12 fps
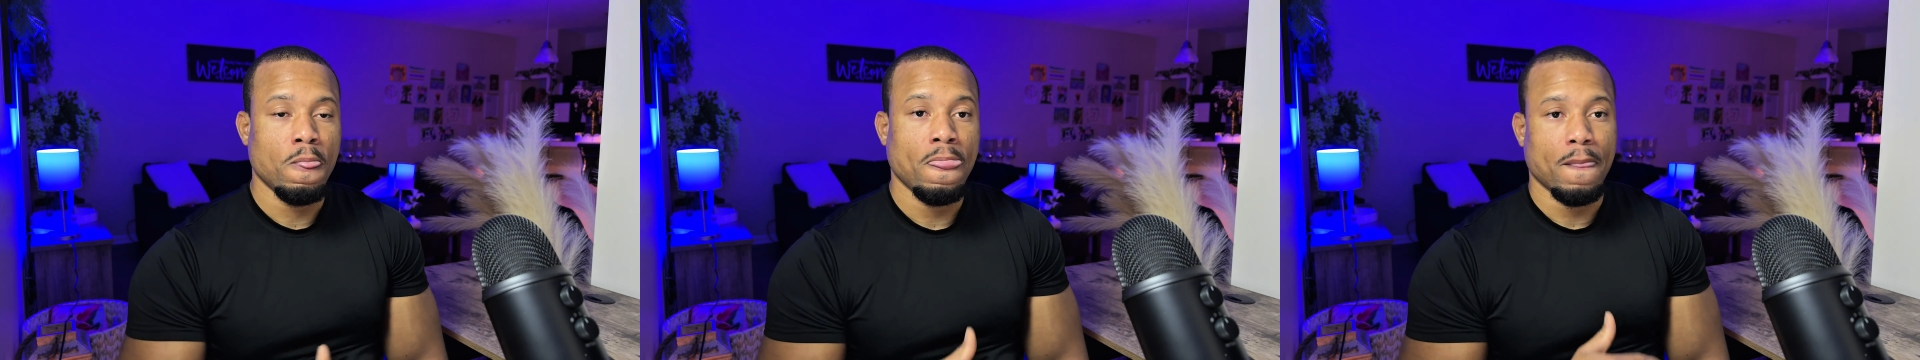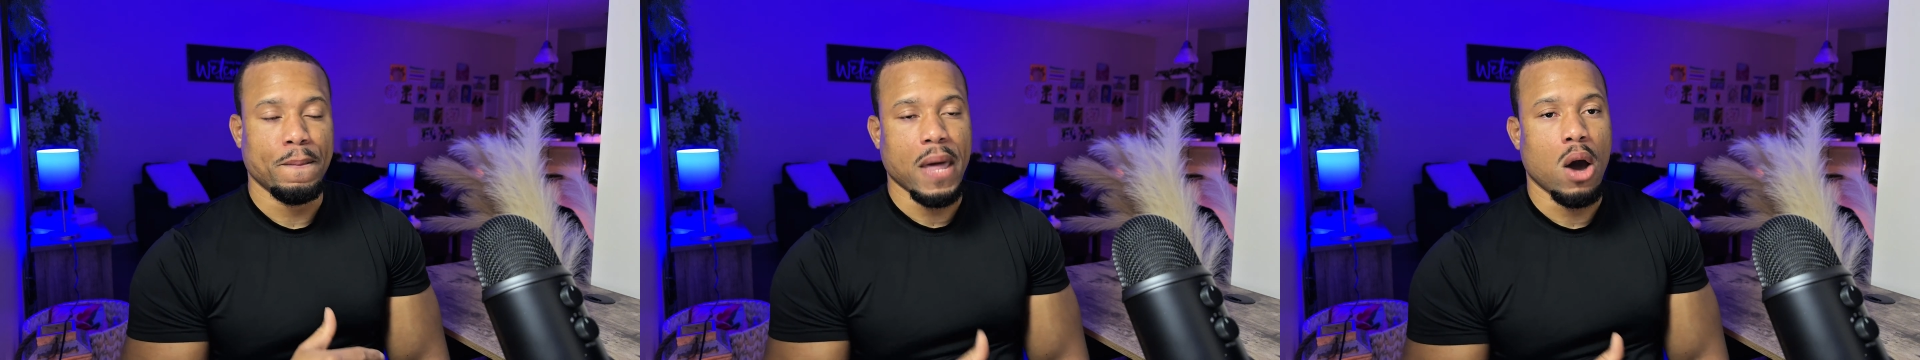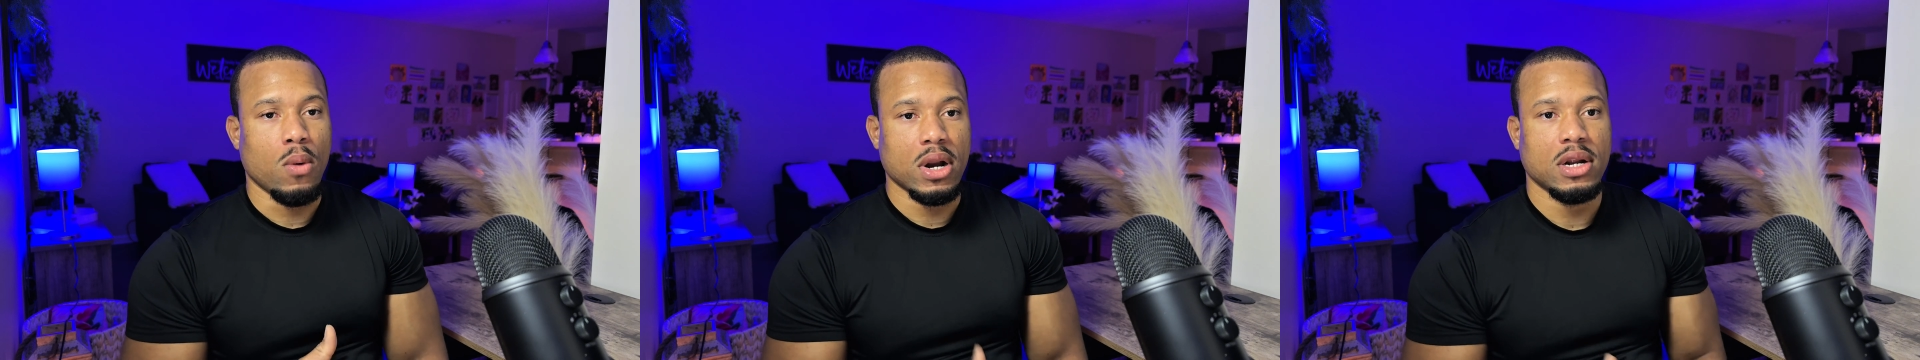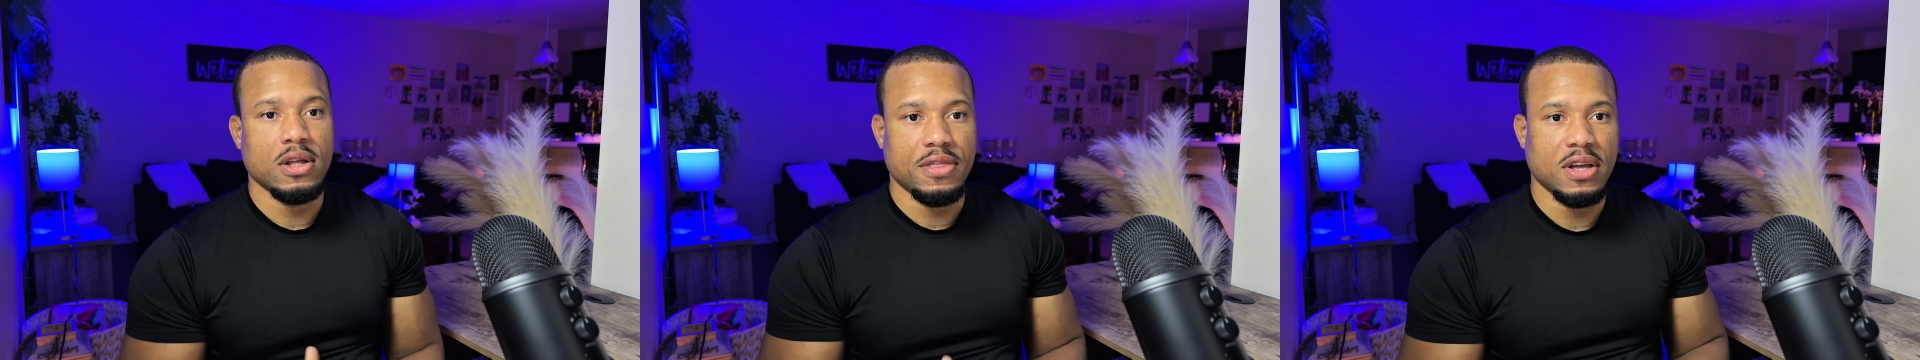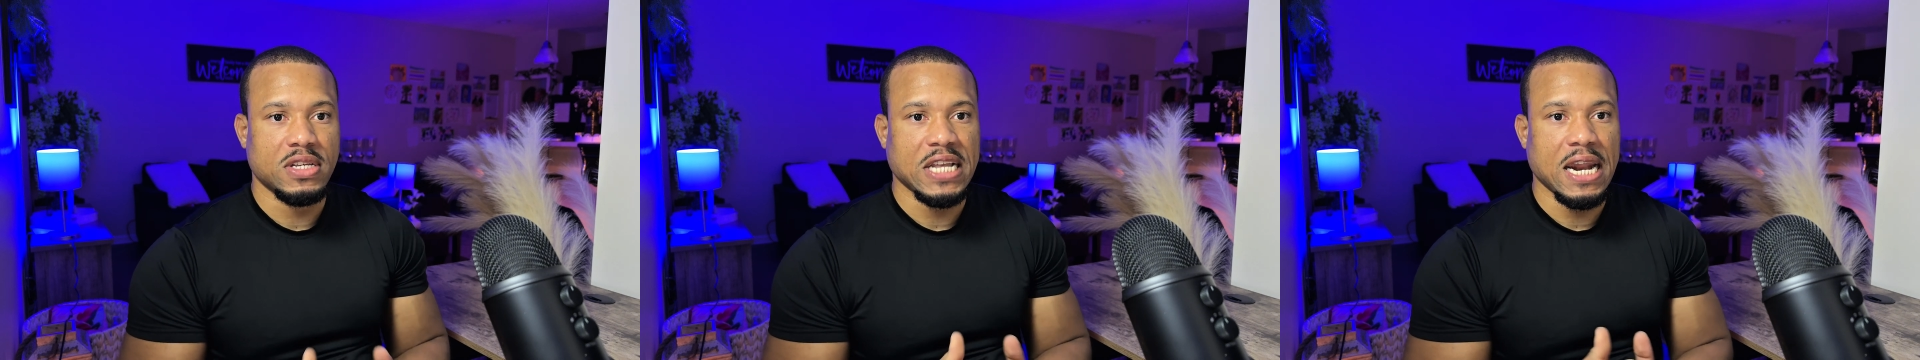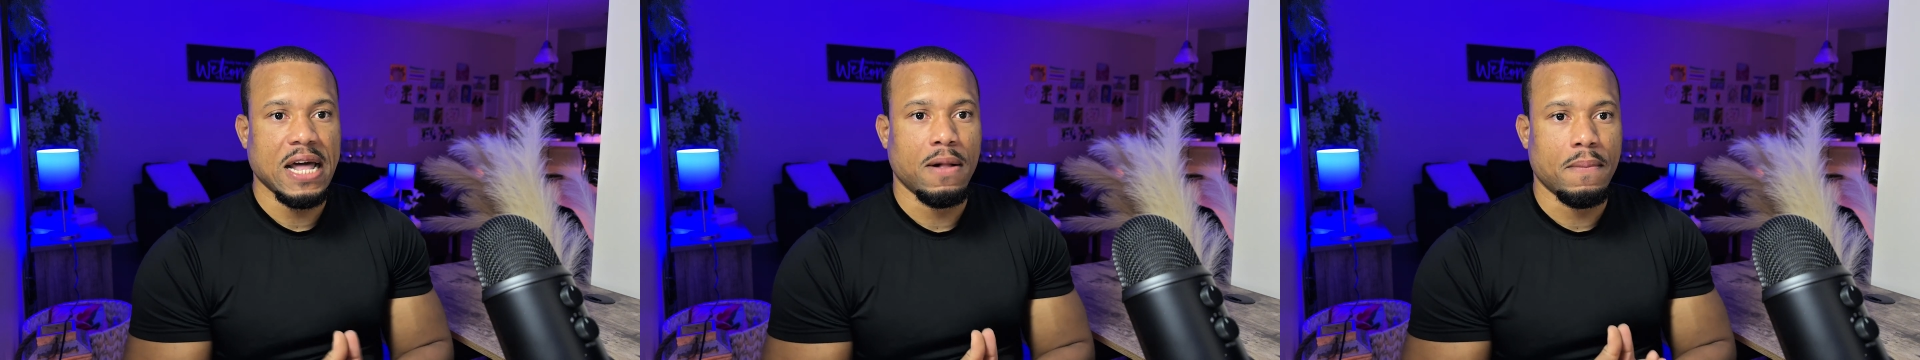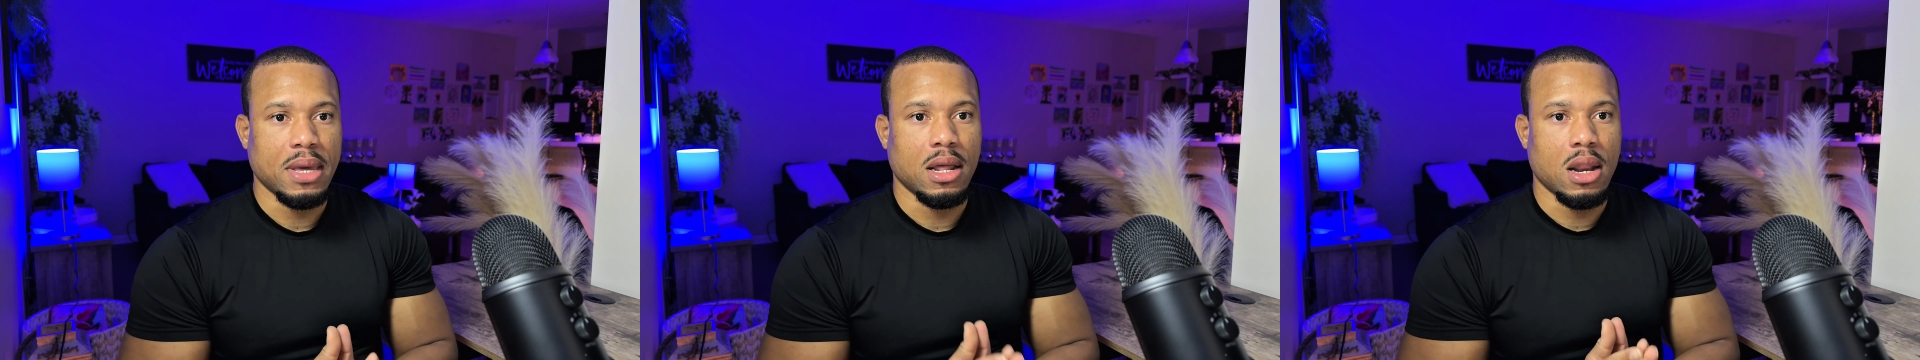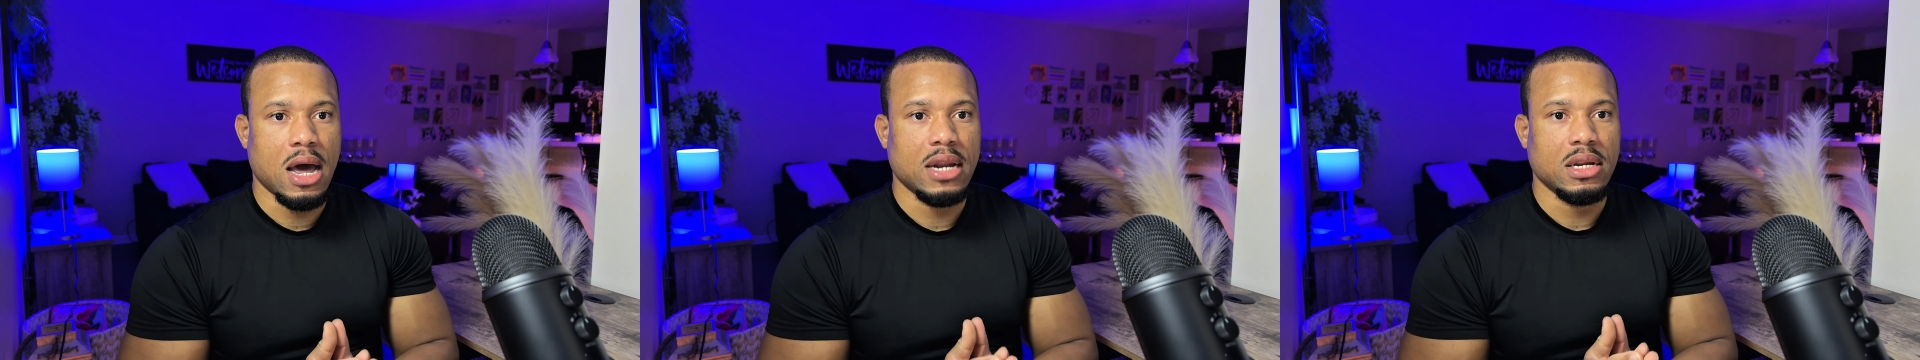Now, one of the things that helped me a
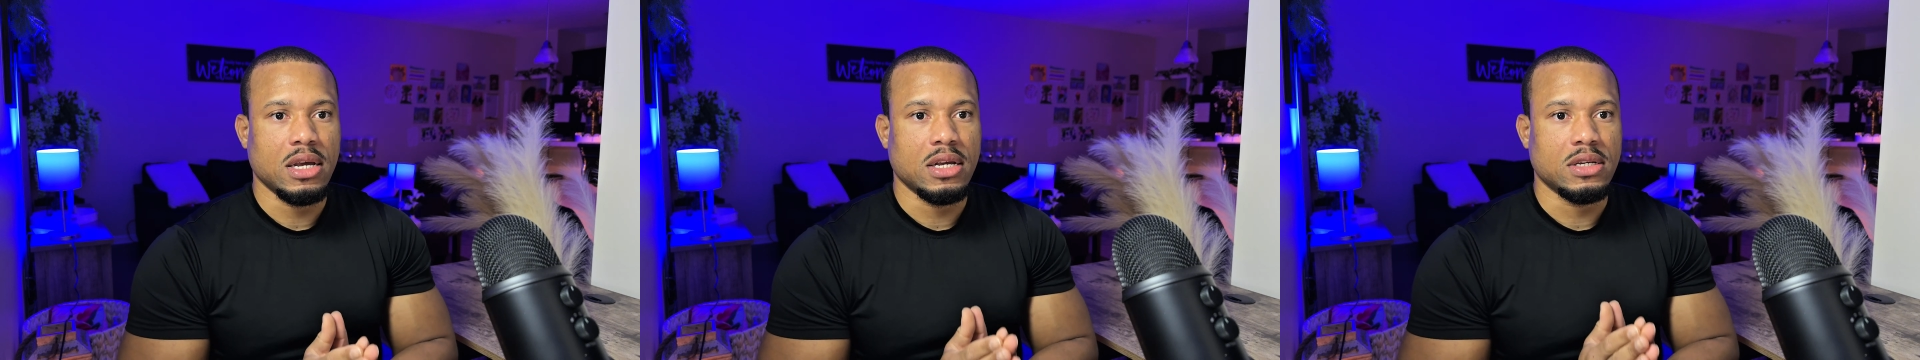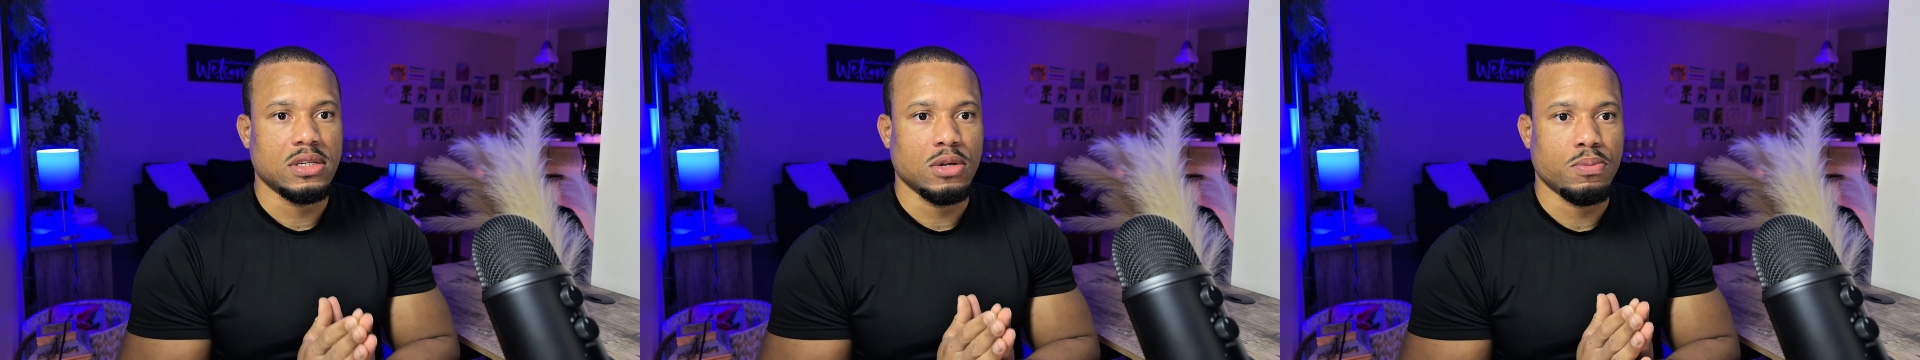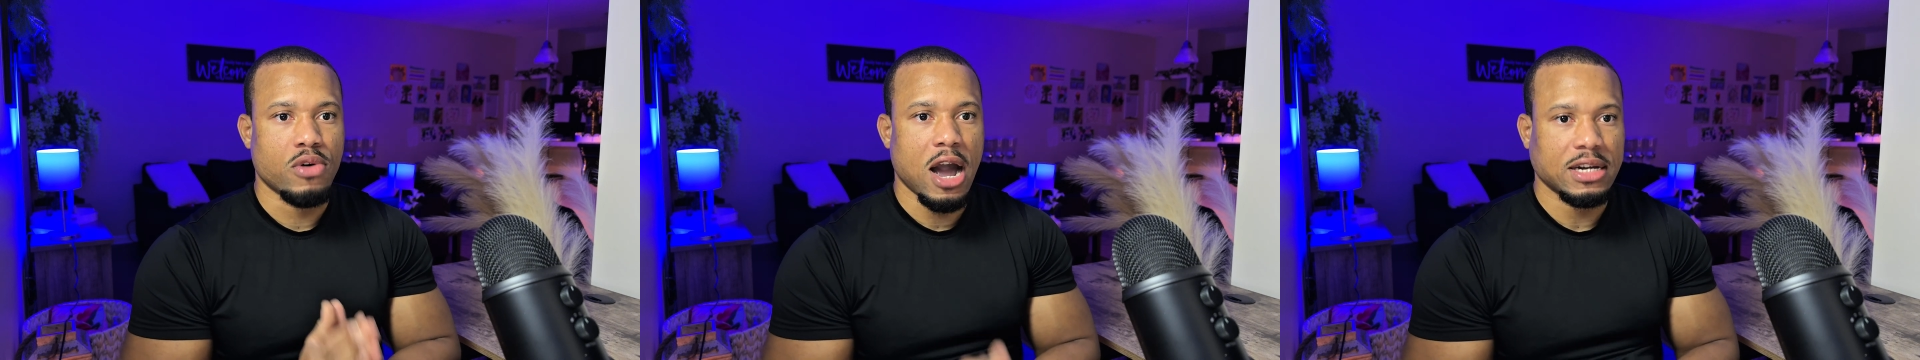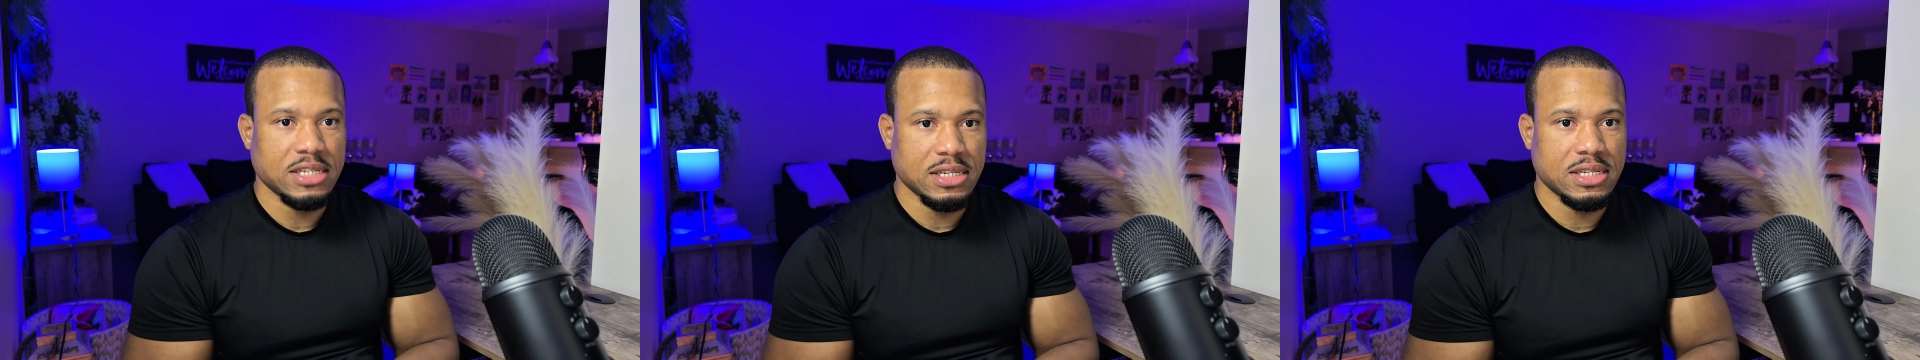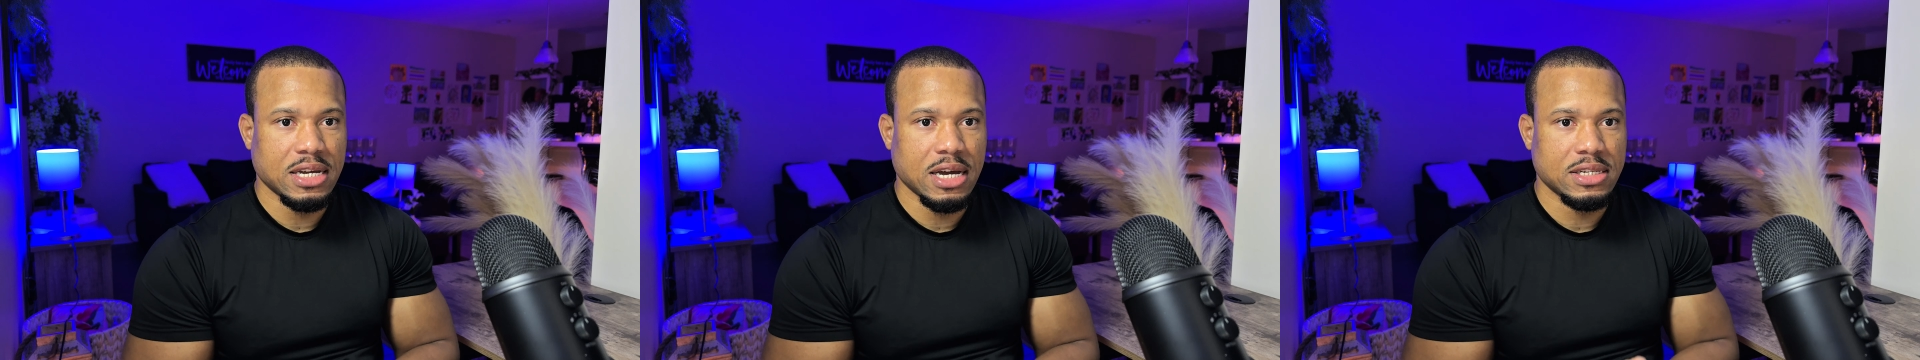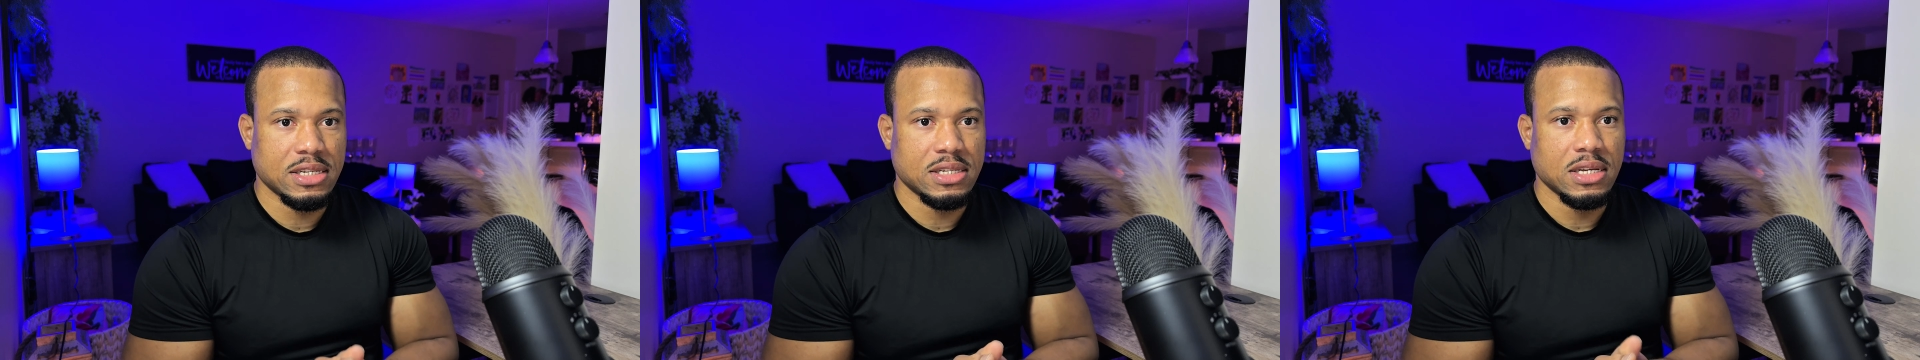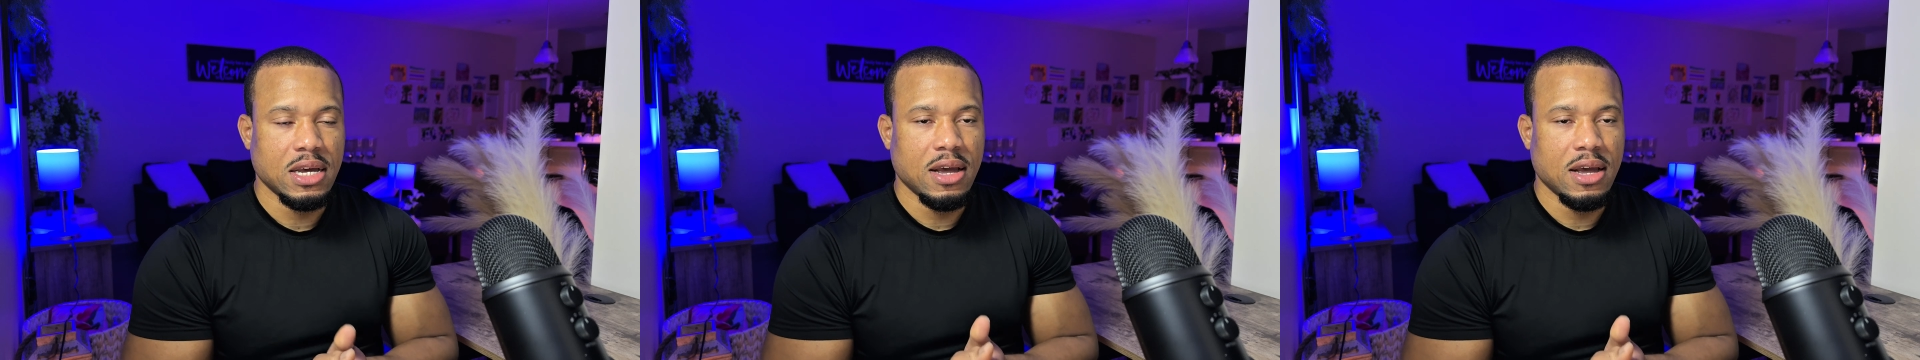lot is the practice tests.